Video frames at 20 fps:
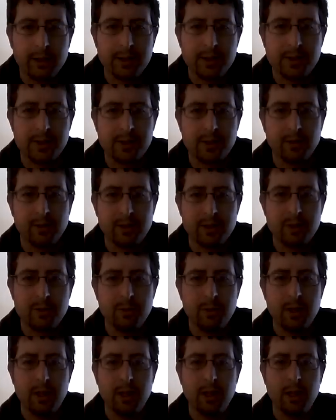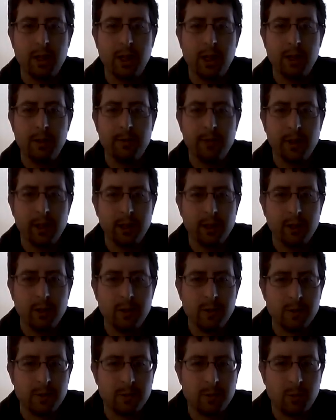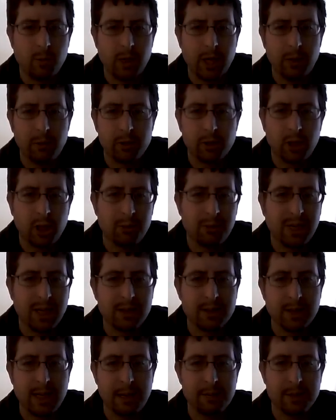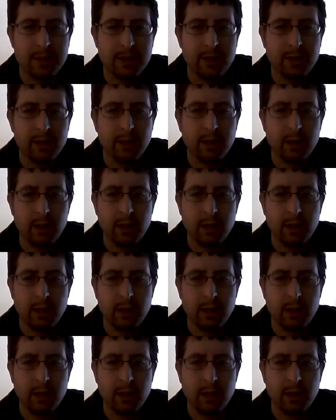and this is going to be a video of what I would call my top 10.